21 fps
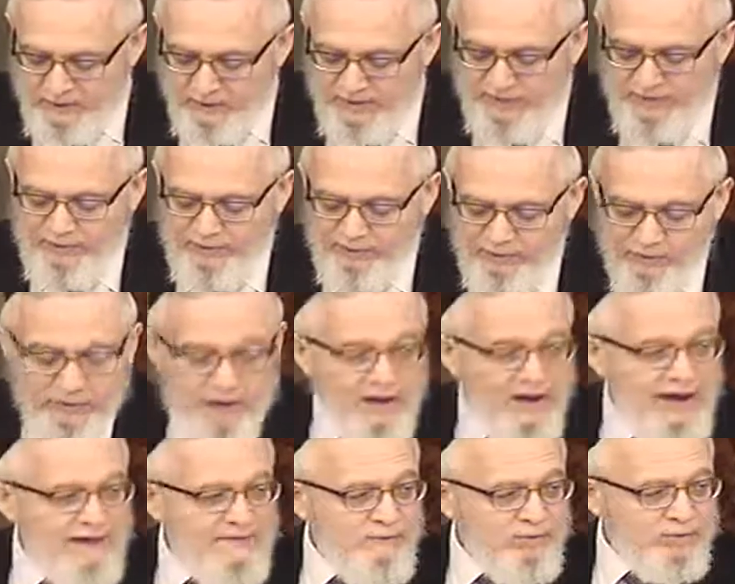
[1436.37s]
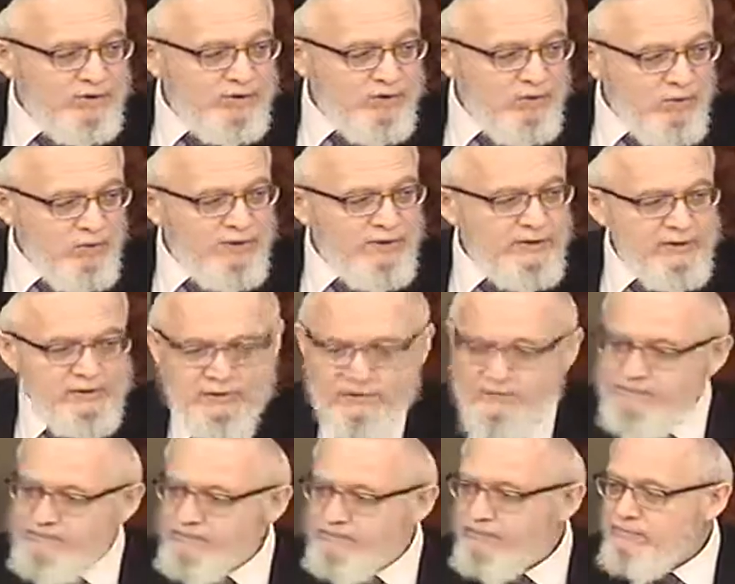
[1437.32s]
they were alive or slaughtered,
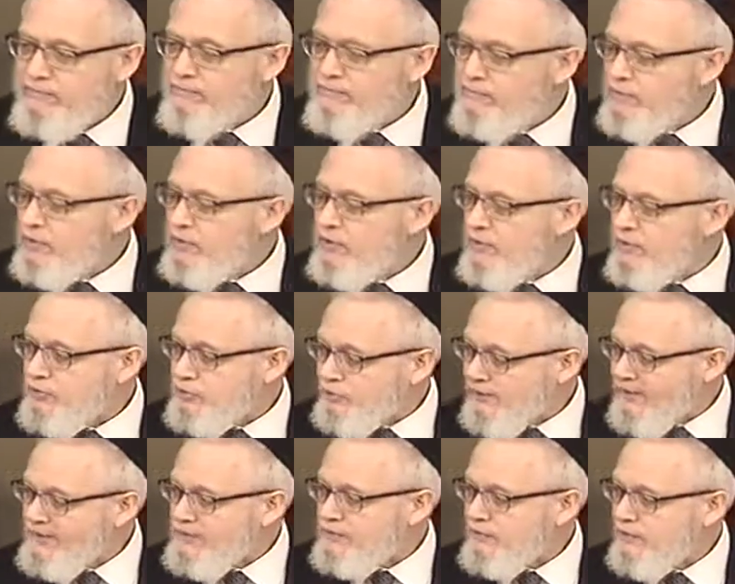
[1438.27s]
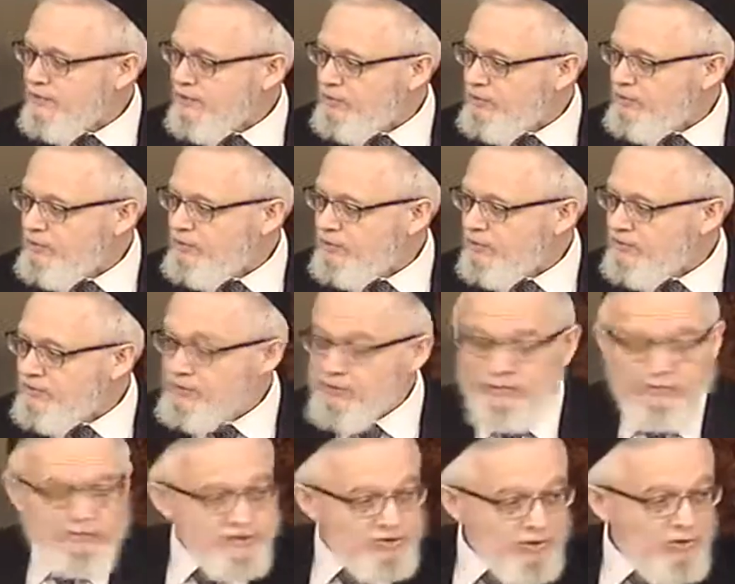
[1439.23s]
you could transfer the Kedusha. So
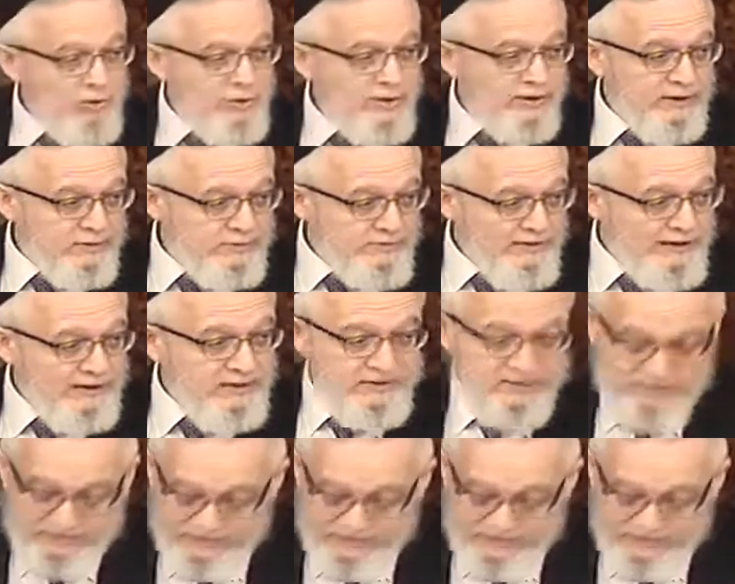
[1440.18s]
slaughtered makes,